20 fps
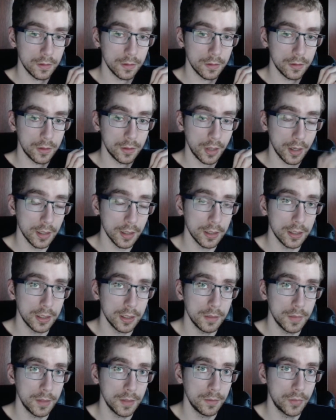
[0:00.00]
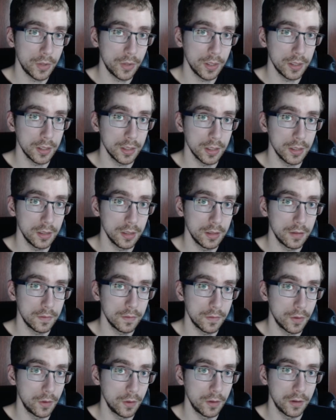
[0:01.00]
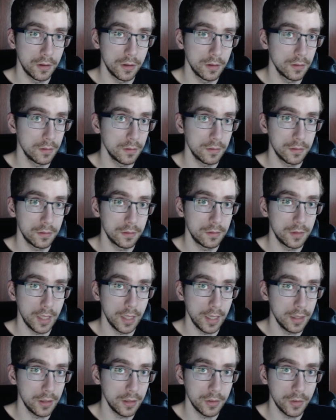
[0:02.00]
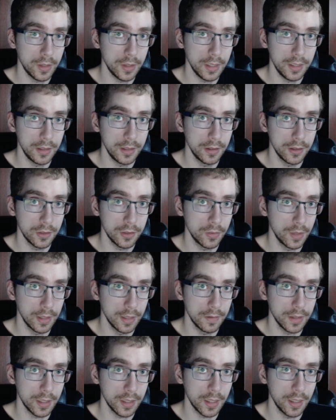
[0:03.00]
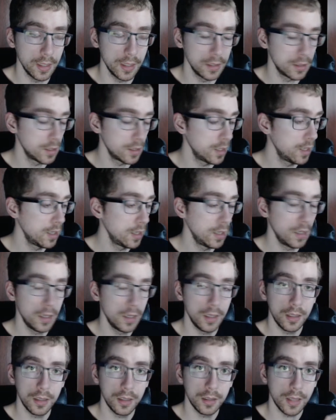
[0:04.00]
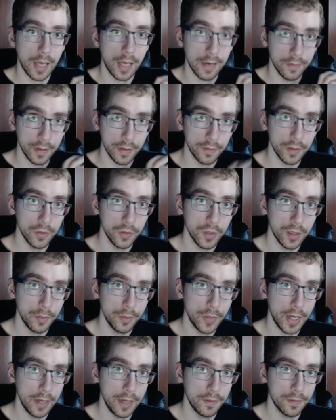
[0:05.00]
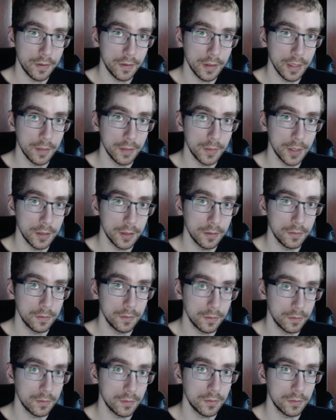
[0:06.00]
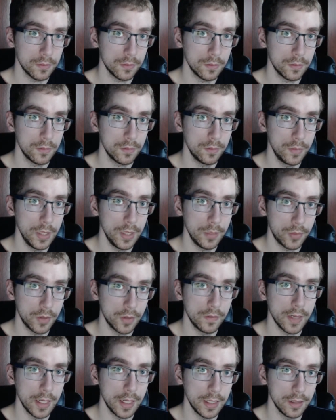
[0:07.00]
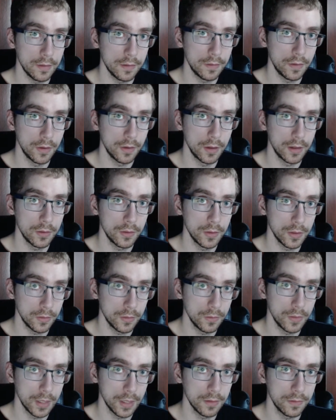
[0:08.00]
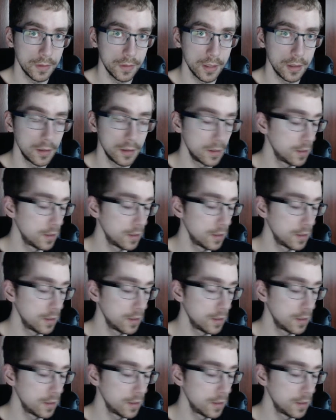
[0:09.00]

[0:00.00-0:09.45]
toss them in prison for 10, 20 years, whatever the case, have everyone pay for them to be provided for, welfare,